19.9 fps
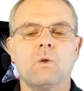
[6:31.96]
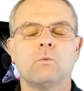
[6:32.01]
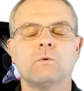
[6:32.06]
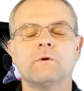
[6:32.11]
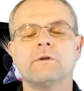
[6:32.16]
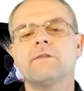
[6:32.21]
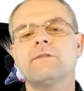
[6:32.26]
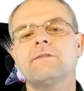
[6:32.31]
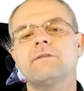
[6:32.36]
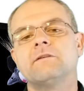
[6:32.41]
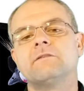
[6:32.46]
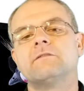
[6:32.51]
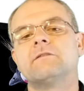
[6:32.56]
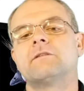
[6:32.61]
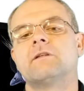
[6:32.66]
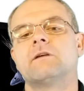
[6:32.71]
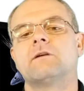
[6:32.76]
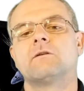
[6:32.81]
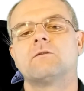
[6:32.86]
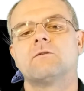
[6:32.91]
One of the things
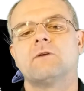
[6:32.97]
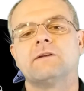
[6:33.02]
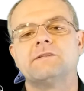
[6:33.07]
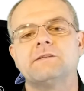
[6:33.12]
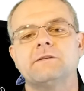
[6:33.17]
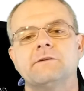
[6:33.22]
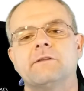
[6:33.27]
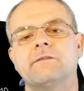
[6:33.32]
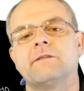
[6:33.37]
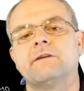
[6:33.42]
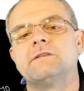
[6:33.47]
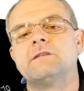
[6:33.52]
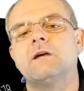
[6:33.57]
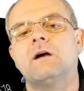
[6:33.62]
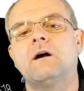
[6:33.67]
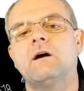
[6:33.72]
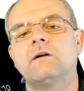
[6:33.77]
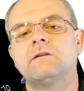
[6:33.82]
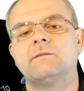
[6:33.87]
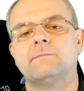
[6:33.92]
that the criteria that they
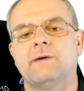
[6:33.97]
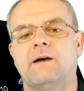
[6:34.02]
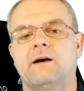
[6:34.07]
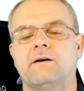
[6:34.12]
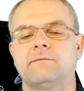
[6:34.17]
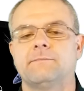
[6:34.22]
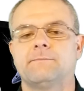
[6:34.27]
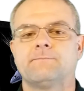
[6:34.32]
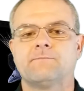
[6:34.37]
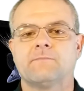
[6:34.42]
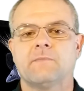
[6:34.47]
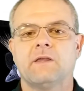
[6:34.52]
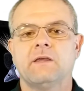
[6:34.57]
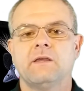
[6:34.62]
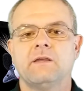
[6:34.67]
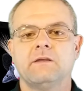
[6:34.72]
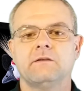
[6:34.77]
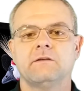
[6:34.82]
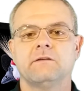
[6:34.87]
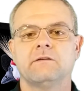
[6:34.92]
talked about
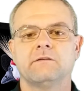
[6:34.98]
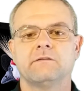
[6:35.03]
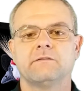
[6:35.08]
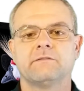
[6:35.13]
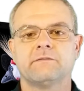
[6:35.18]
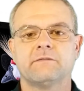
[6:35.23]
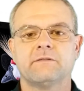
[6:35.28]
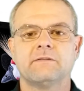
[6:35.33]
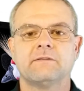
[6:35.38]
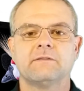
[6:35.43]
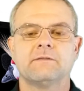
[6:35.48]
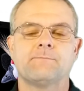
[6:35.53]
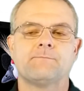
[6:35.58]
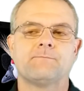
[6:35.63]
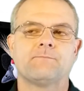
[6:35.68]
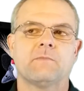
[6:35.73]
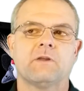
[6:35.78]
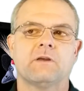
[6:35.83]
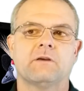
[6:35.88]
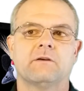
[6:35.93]
is
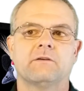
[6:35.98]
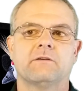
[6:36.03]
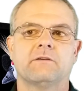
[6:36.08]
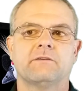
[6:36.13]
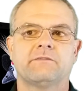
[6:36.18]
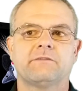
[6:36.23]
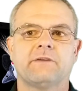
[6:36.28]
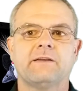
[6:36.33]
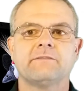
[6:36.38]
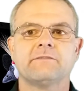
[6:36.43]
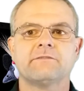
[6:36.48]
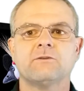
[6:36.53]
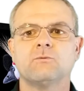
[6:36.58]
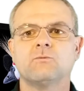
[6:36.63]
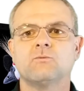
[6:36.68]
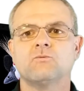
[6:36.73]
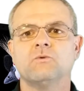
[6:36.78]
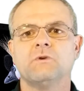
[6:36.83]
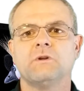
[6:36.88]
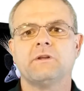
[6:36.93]
sites
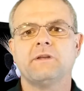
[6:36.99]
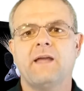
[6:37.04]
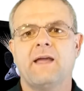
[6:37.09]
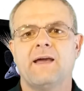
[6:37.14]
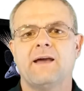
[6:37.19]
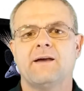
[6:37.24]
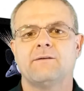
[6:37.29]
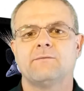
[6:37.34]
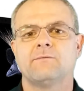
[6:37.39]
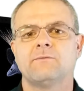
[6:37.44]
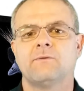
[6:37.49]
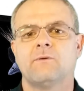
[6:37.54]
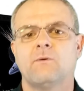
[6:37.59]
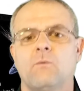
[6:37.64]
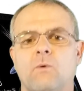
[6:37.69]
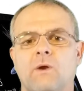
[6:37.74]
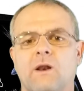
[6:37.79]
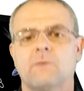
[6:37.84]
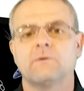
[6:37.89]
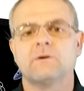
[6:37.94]
don't really have
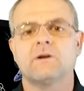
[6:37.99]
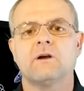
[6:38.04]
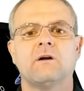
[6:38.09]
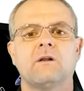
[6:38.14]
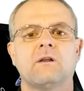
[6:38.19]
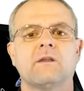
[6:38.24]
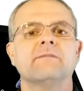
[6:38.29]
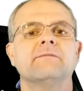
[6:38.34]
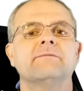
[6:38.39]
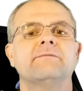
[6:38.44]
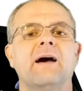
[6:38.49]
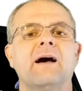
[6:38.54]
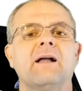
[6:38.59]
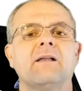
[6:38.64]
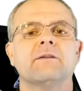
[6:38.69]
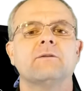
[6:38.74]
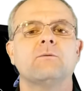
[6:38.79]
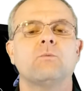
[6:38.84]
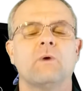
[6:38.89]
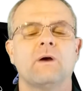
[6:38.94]
what I would call a
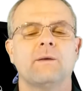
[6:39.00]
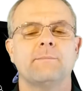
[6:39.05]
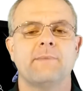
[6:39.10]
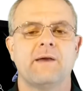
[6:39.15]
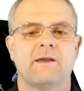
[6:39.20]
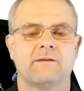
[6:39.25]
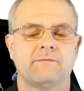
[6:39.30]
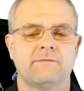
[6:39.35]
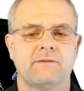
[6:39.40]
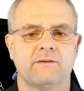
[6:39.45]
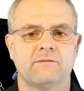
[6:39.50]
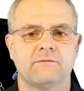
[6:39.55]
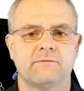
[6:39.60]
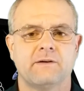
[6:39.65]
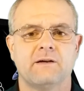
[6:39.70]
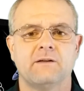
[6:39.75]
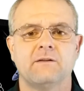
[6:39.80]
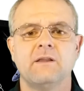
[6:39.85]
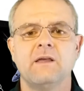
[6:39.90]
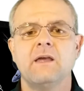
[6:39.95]
valid web
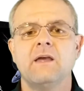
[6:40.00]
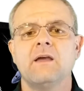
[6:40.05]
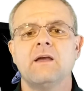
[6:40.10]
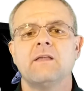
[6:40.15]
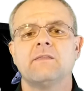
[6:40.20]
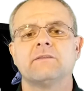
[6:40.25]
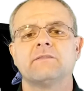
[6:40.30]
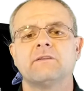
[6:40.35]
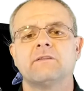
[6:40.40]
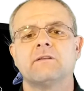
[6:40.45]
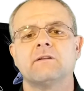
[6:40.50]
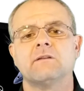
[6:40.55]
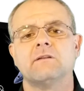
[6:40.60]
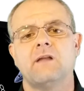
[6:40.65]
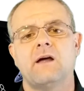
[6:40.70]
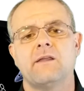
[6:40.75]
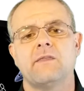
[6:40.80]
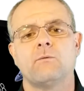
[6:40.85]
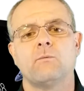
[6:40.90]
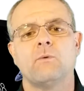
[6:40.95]
manifest file. They say that a
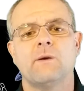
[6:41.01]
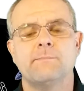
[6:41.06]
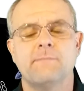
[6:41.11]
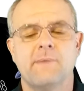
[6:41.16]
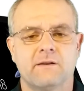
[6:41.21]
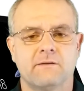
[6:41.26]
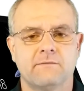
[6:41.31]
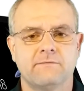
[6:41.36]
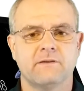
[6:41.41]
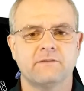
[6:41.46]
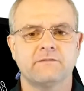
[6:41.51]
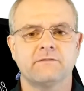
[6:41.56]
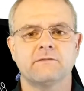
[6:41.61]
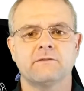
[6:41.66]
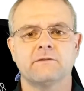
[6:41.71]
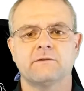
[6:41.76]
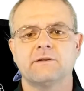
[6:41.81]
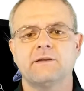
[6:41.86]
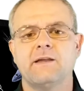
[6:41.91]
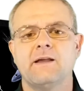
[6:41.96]
lot of the web manifests
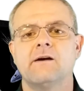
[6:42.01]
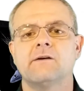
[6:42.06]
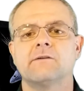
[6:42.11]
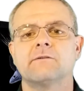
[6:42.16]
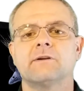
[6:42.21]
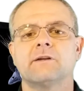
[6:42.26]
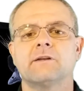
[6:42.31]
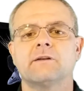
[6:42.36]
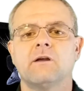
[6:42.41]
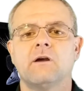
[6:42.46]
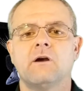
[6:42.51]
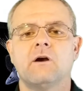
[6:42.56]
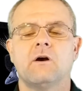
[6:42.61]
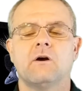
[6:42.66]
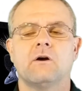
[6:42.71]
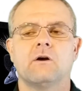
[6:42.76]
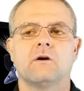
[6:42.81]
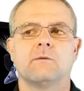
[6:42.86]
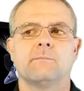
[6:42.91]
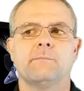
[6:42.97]
that they're encountering
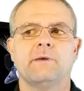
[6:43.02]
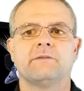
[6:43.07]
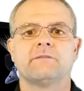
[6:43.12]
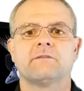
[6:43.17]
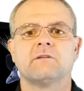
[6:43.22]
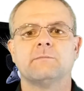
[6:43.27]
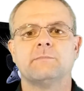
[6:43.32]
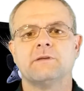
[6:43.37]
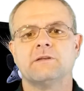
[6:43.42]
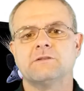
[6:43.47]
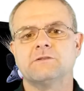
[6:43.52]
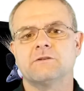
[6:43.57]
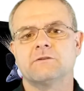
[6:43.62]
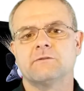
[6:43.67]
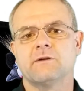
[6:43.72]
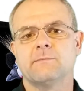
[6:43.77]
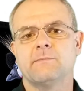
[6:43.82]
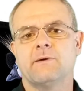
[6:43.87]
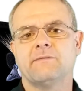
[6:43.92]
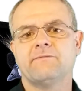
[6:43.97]
are basically being
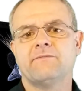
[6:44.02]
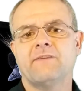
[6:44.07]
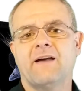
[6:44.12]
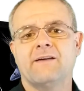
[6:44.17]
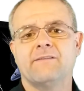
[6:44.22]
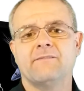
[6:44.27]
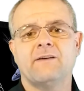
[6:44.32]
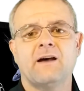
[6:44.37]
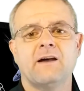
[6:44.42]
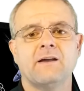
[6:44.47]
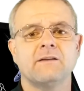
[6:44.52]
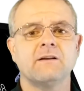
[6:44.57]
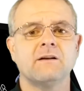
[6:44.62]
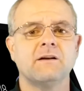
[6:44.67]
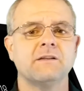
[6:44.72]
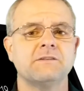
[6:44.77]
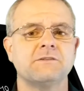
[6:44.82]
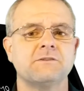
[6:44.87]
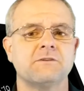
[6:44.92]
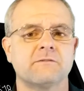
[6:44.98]
generated by
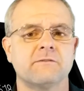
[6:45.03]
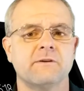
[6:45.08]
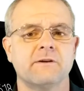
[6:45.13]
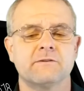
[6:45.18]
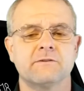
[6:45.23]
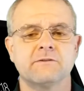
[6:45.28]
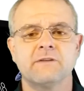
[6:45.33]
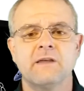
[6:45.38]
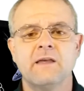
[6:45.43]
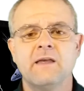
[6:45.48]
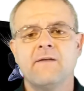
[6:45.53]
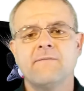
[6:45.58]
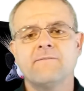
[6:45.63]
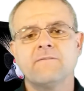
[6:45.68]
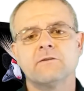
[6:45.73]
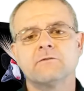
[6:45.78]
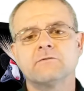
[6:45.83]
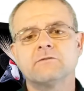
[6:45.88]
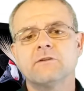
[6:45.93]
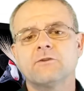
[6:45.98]
favicon generators.
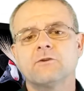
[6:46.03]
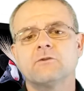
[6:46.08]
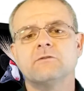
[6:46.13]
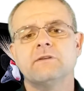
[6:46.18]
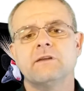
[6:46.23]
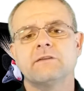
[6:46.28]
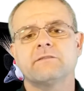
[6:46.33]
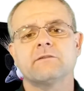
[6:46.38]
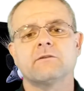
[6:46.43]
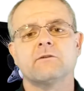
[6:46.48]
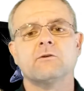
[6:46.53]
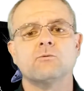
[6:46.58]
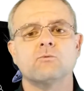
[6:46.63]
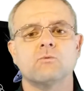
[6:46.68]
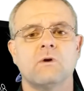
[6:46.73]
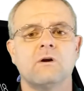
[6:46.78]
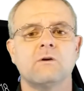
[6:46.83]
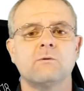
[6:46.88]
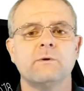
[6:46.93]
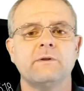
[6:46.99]
And there's nothing necessarily
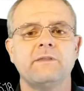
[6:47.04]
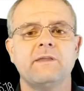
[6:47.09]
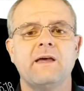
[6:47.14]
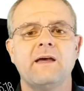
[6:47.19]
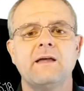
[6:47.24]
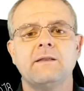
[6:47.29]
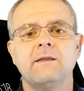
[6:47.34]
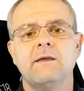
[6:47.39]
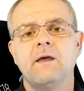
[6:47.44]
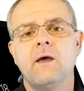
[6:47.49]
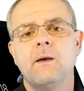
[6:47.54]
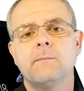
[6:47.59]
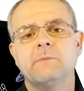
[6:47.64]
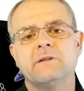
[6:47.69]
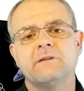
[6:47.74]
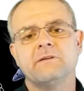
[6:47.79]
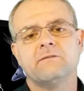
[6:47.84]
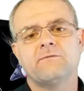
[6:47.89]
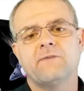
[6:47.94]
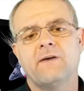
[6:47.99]
wrong with that,
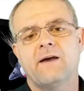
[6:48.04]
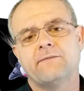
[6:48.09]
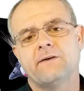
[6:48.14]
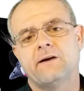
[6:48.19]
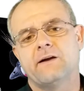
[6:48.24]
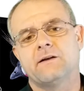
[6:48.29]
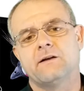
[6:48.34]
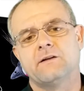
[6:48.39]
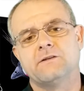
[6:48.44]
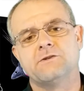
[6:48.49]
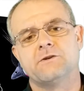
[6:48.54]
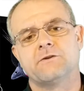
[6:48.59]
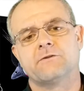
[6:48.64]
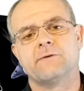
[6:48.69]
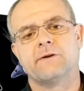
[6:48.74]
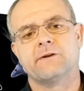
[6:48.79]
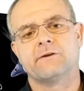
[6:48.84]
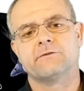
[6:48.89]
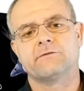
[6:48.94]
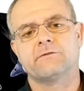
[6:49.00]
but these favicon
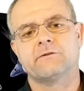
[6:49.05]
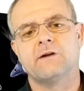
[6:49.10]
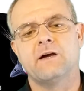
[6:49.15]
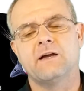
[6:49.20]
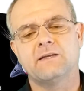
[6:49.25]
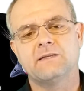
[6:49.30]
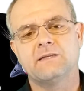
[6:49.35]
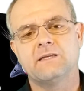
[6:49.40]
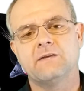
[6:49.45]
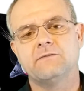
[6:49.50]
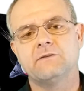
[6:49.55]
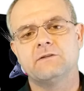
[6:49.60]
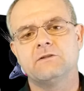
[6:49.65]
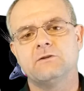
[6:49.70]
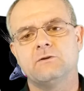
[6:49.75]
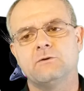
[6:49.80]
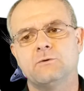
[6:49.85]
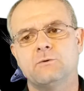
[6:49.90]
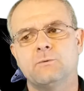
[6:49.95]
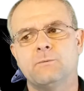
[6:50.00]
generators are not
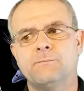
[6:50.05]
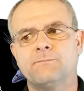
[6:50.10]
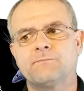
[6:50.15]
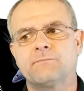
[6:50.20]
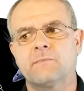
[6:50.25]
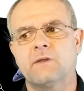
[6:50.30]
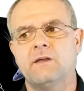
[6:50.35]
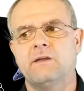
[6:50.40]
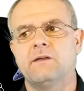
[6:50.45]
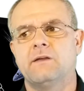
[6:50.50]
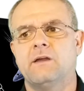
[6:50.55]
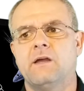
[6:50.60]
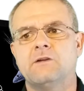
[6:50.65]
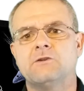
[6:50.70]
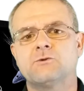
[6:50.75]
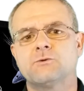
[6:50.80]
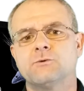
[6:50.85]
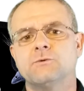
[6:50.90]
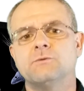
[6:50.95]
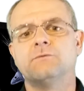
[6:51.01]
giving you
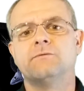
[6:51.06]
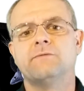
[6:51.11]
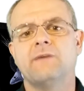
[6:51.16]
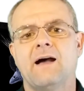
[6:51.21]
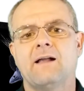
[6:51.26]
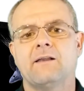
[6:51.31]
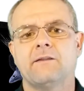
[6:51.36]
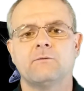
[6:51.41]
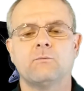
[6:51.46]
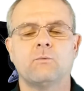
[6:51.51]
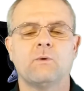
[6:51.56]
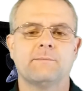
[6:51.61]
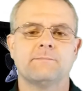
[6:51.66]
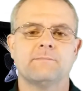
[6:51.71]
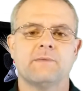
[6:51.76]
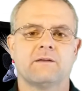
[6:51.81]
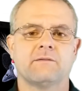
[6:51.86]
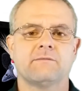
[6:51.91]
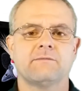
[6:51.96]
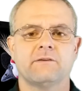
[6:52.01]
a true valid
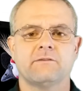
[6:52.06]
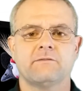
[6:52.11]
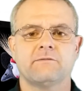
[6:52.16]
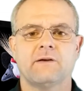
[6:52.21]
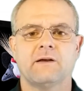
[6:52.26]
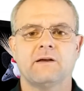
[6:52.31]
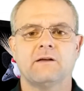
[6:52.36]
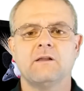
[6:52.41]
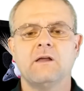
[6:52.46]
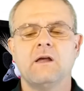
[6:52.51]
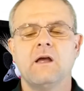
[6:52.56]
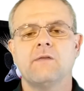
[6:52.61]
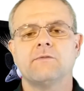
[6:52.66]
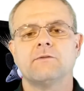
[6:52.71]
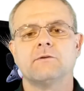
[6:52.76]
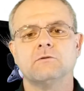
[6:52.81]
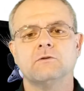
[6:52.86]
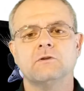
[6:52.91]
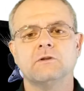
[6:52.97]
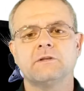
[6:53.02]
web manifest file.
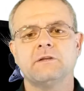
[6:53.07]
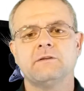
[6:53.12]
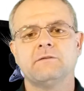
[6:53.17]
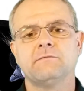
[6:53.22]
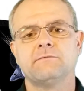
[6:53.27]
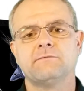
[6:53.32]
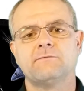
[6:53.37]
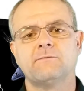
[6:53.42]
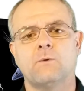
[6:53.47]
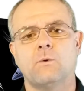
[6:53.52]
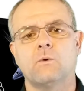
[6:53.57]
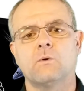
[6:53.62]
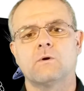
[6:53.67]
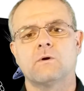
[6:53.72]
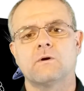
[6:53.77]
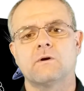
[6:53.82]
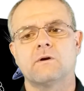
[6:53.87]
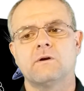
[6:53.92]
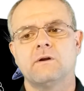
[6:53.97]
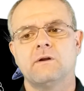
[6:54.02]
They're looking
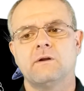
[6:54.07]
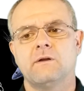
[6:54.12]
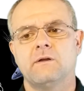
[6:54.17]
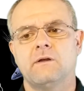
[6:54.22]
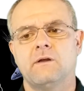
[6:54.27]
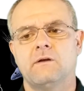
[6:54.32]
for